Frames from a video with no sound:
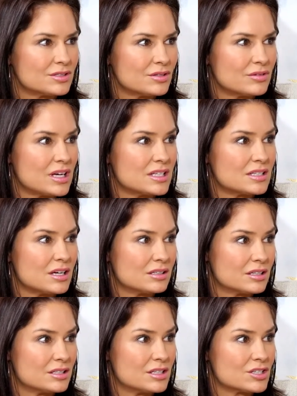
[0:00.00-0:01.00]
So that it's
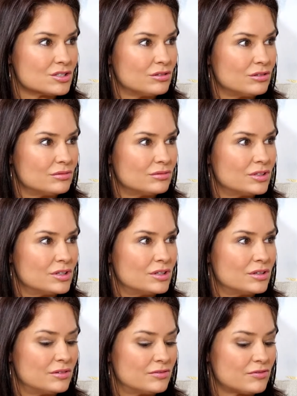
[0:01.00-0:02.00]
unconditional
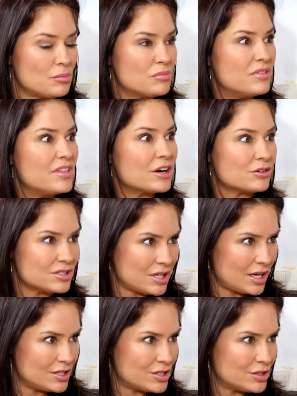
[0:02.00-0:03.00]
from their
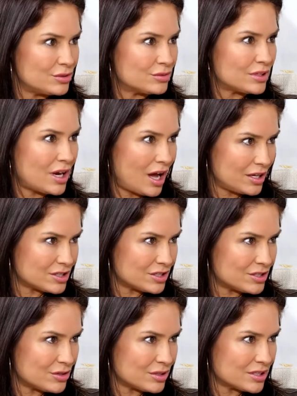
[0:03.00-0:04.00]
side That's too, exactly not right.
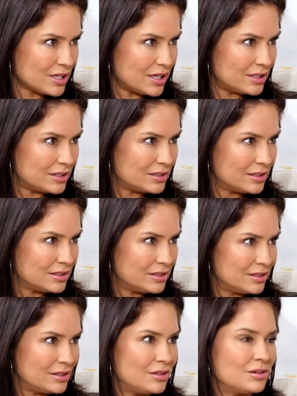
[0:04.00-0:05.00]
just your side.
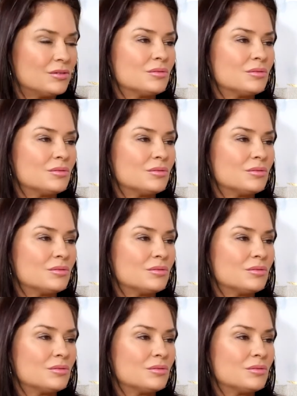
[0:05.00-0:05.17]
Exactly,